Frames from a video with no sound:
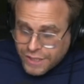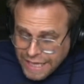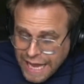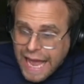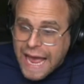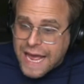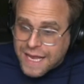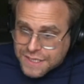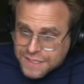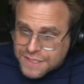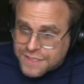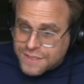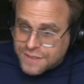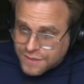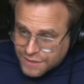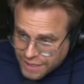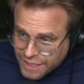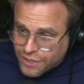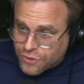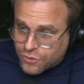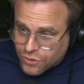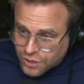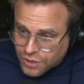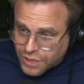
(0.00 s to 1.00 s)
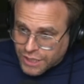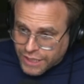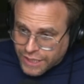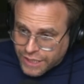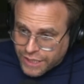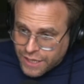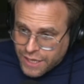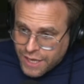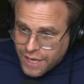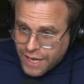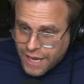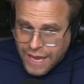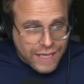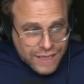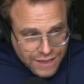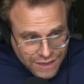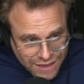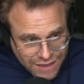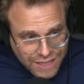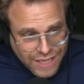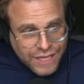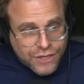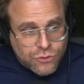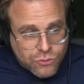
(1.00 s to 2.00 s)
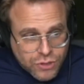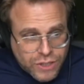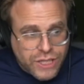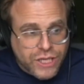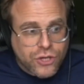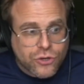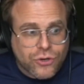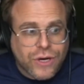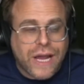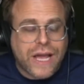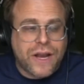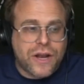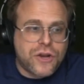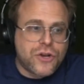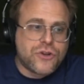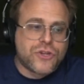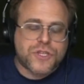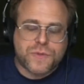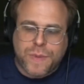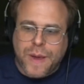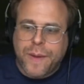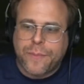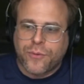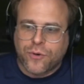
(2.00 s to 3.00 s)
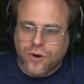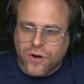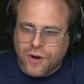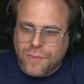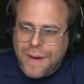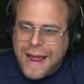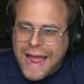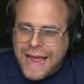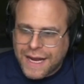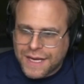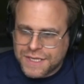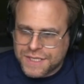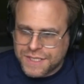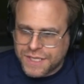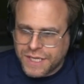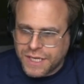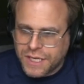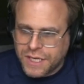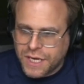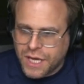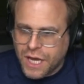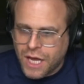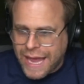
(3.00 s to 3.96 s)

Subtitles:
Yes, literally. And literally create a newspaper or a magazine.